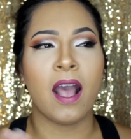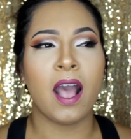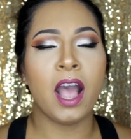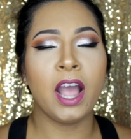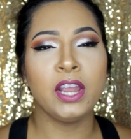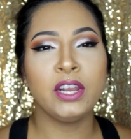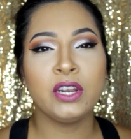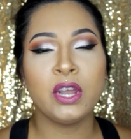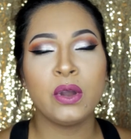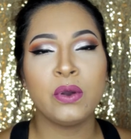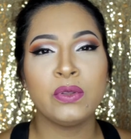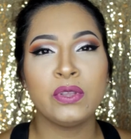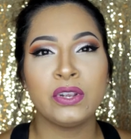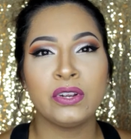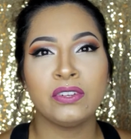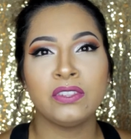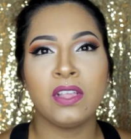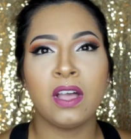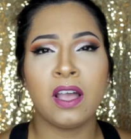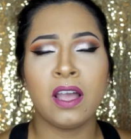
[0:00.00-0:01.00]
I know
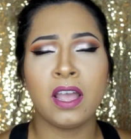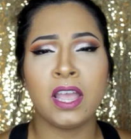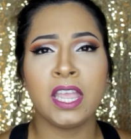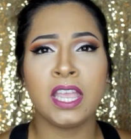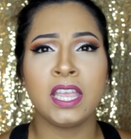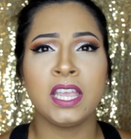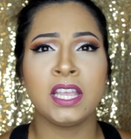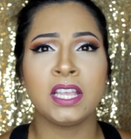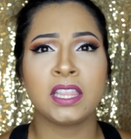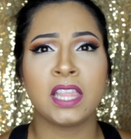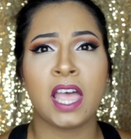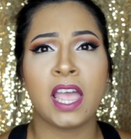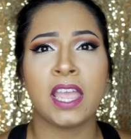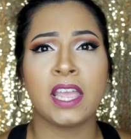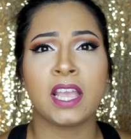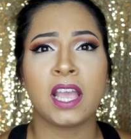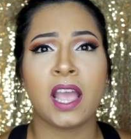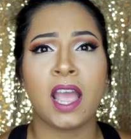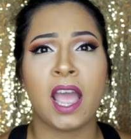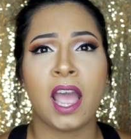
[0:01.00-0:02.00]
you're lying.
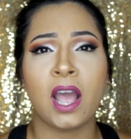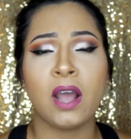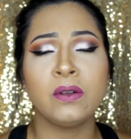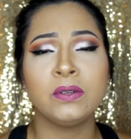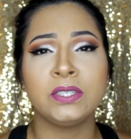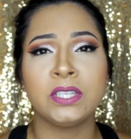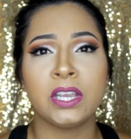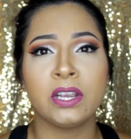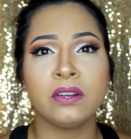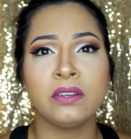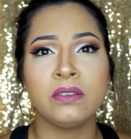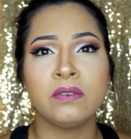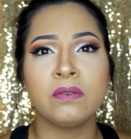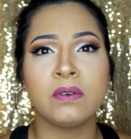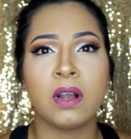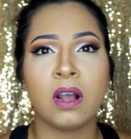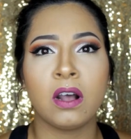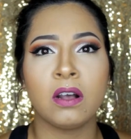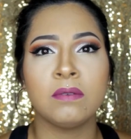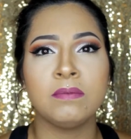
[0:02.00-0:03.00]
Like, how dare
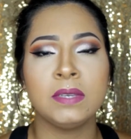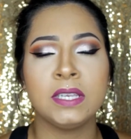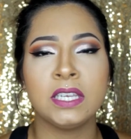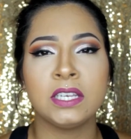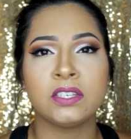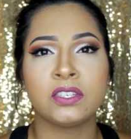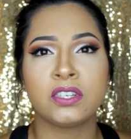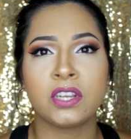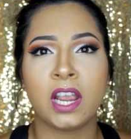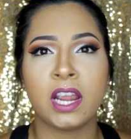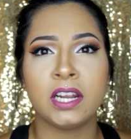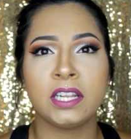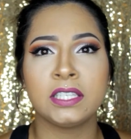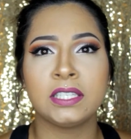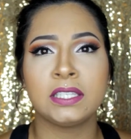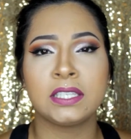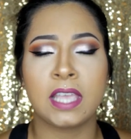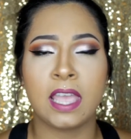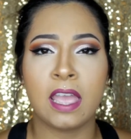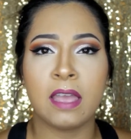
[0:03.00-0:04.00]
you call me and try
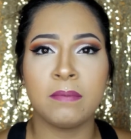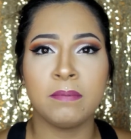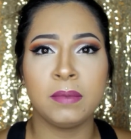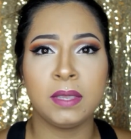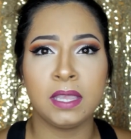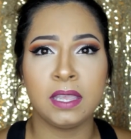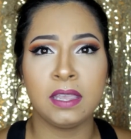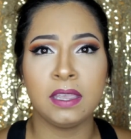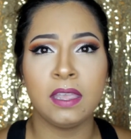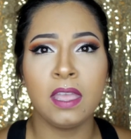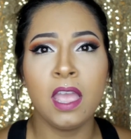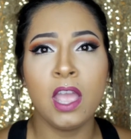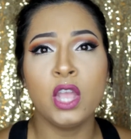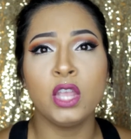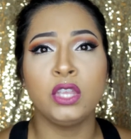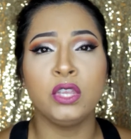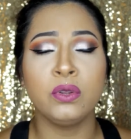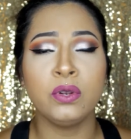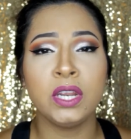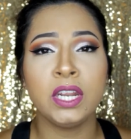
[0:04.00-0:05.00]
to scam me?
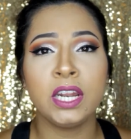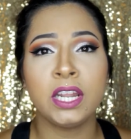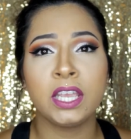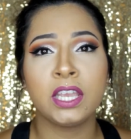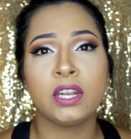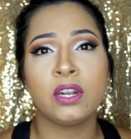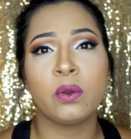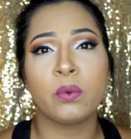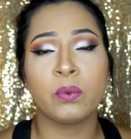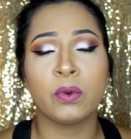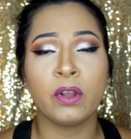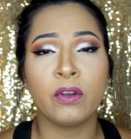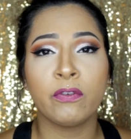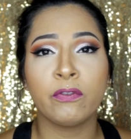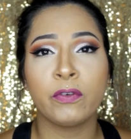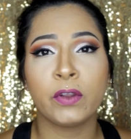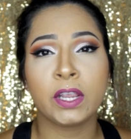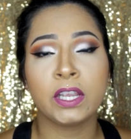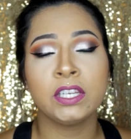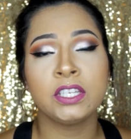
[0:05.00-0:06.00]
You need to get a
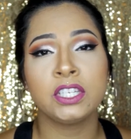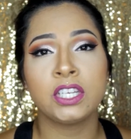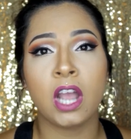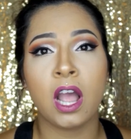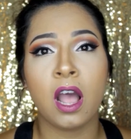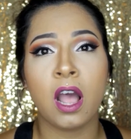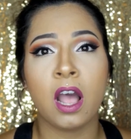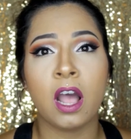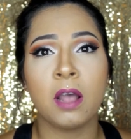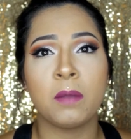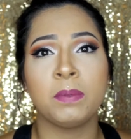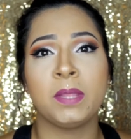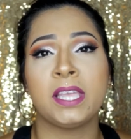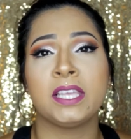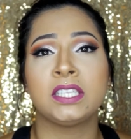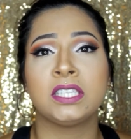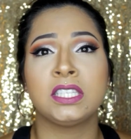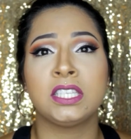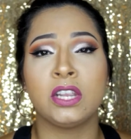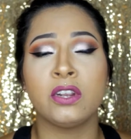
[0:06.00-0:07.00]
real freaking job.
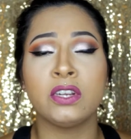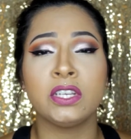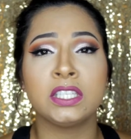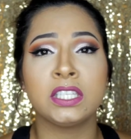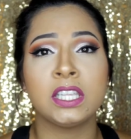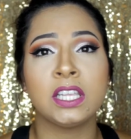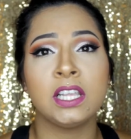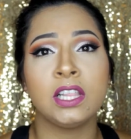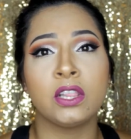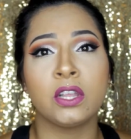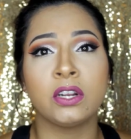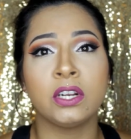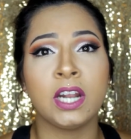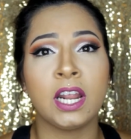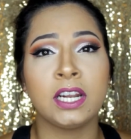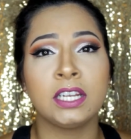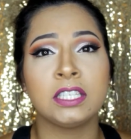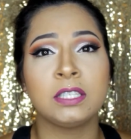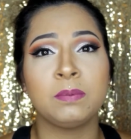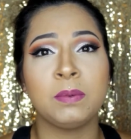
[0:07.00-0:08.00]
Like, seriously, learn
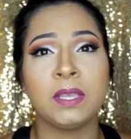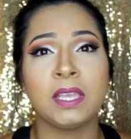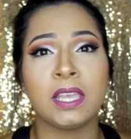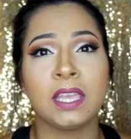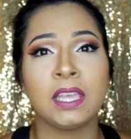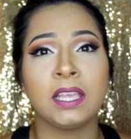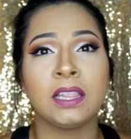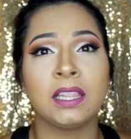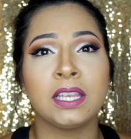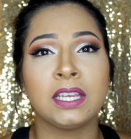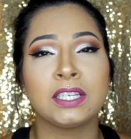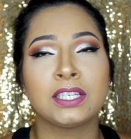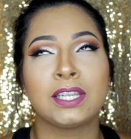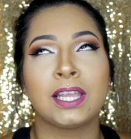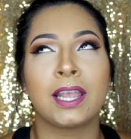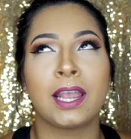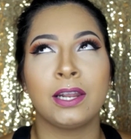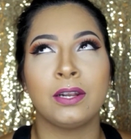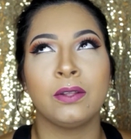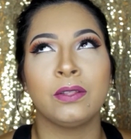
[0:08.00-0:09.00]
how to speak English.
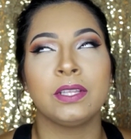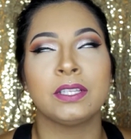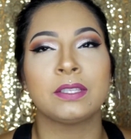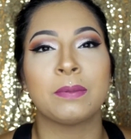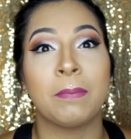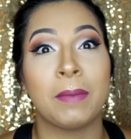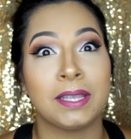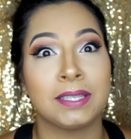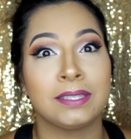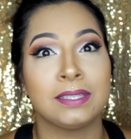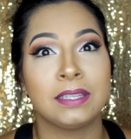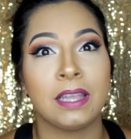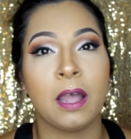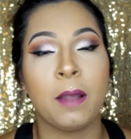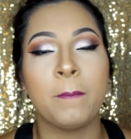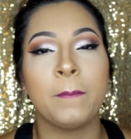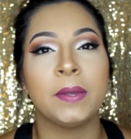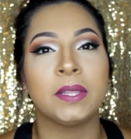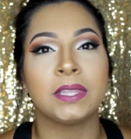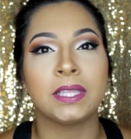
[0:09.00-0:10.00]
Like, I know that's messed
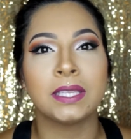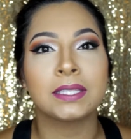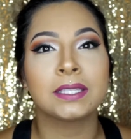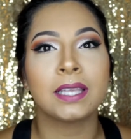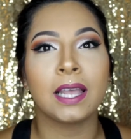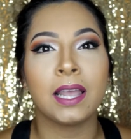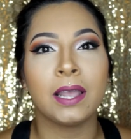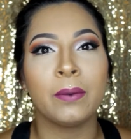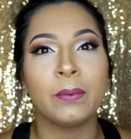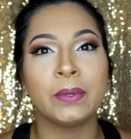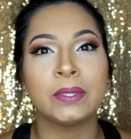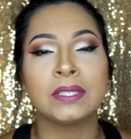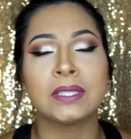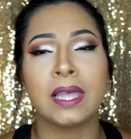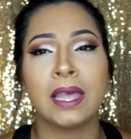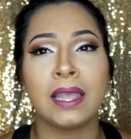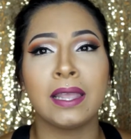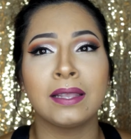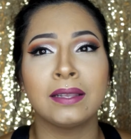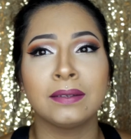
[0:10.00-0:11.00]
up, but this guy was
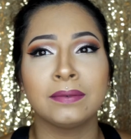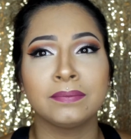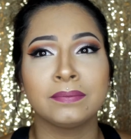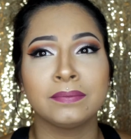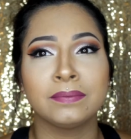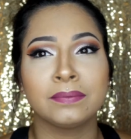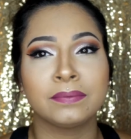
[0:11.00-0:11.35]
like,